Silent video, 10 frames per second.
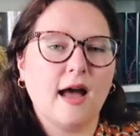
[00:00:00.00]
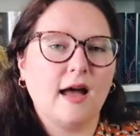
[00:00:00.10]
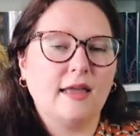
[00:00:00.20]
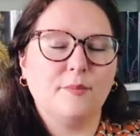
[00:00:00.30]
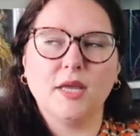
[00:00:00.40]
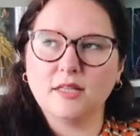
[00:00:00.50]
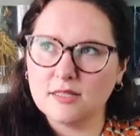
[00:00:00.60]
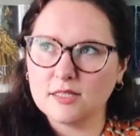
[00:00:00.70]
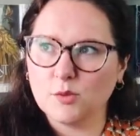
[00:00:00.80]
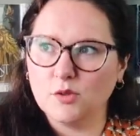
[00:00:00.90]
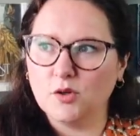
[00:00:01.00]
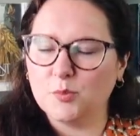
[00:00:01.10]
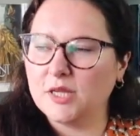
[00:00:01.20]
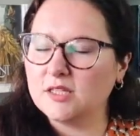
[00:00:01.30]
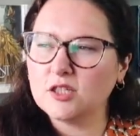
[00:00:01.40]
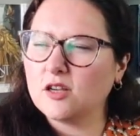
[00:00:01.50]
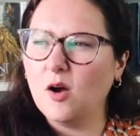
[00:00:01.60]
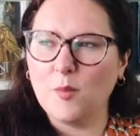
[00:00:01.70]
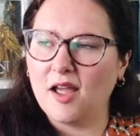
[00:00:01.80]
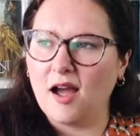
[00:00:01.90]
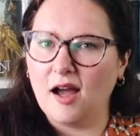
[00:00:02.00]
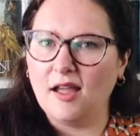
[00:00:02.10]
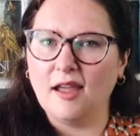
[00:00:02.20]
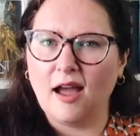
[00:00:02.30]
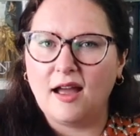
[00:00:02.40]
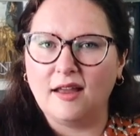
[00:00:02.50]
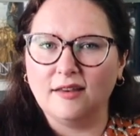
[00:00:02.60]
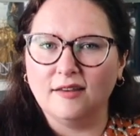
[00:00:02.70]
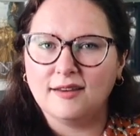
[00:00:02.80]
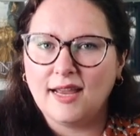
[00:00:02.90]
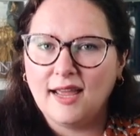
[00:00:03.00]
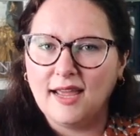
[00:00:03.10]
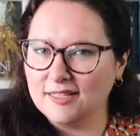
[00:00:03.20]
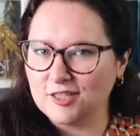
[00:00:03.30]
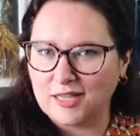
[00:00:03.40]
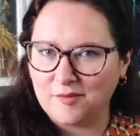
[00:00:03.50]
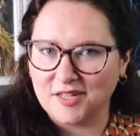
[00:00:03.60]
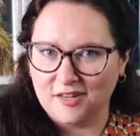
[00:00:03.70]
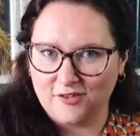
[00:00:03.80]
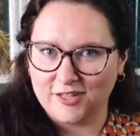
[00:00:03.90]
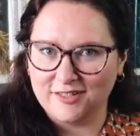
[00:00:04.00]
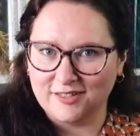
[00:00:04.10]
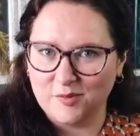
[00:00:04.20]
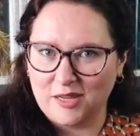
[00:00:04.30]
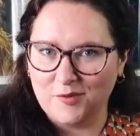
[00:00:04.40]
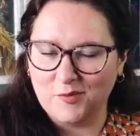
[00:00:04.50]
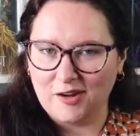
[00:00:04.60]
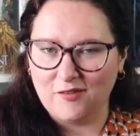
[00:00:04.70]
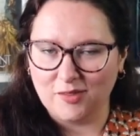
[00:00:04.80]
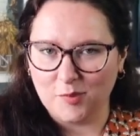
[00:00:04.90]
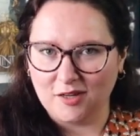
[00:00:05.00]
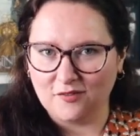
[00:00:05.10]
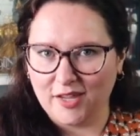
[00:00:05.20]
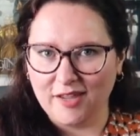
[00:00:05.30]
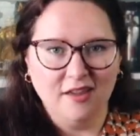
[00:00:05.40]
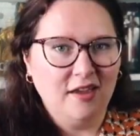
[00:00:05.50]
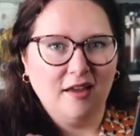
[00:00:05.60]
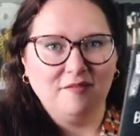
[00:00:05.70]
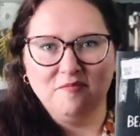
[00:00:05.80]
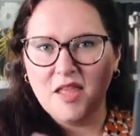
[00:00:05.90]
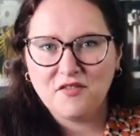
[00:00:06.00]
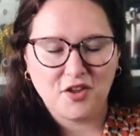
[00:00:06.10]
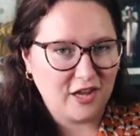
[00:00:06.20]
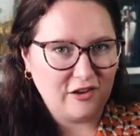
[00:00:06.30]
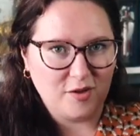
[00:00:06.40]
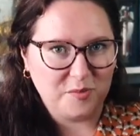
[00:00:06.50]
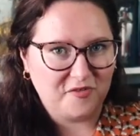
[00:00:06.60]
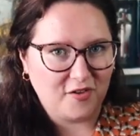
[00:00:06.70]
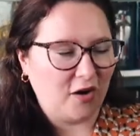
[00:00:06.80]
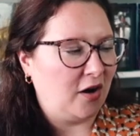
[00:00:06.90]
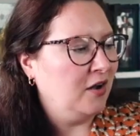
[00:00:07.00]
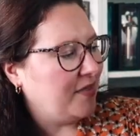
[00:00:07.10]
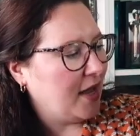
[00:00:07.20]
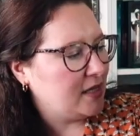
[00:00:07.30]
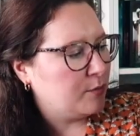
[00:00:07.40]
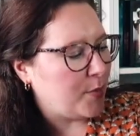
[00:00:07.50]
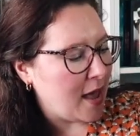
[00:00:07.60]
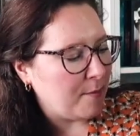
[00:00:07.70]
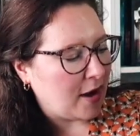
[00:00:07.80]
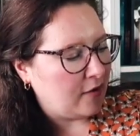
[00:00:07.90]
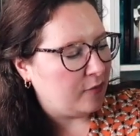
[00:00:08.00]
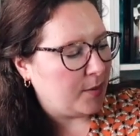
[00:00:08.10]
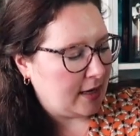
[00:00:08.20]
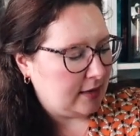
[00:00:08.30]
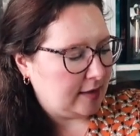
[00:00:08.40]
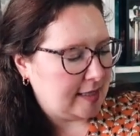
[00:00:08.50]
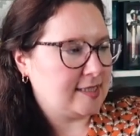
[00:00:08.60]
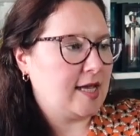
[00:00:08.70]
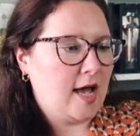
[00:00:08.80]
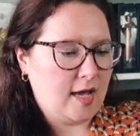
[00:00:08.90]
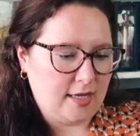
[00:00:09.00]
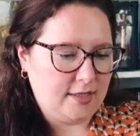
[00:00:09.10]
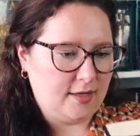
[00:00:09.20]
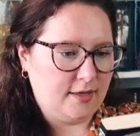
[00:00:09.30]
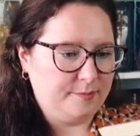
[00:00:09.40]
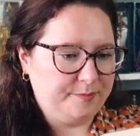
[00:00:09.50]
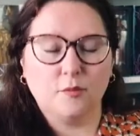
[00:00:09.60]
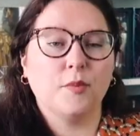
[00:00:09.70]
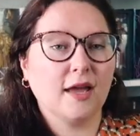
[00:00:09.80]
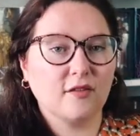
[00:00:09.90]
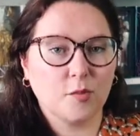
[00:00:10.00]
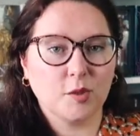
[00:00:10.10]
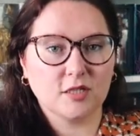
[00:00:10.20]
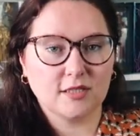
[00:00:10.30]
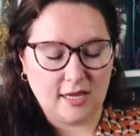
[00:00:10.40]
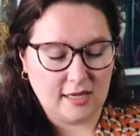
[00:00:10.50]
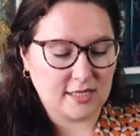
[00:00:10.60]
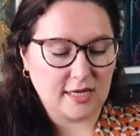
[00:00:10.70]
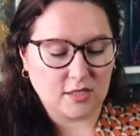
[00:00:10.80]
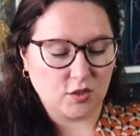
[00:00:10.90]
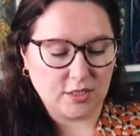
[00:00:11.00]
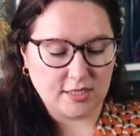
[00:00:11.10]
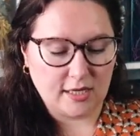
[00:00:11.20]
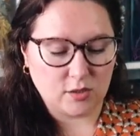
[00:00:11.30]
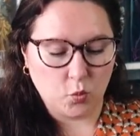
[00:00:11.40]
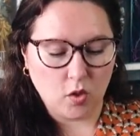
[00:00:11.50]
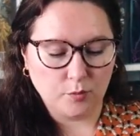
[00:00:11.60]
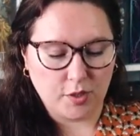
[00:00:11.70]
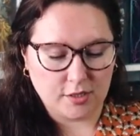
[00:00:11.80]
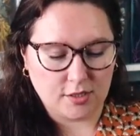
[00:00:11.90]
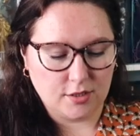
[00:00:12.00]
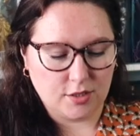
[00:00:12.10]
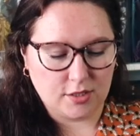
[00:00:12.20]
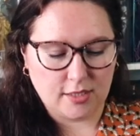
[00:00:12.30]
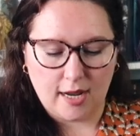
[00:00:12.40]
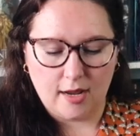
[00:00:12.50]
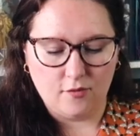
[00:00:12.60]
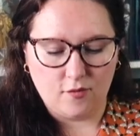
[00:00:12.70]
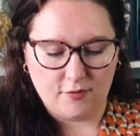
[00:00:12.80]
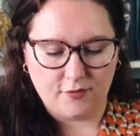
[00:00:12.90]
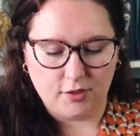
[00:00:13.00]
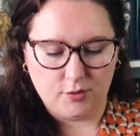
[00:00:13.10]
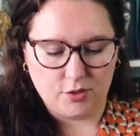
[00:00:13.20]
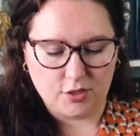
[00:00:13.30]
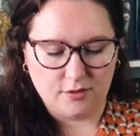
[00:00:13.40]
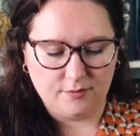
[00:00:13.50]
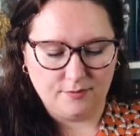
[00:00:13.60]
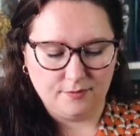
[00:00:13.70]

I picked this one up. It just caught my eye and it just sounded interesting to me when I read the back of it. Never heard of it before, and that is Bearmouth by Liz Hyder. The back of the book says it only takes one person to start a revolution.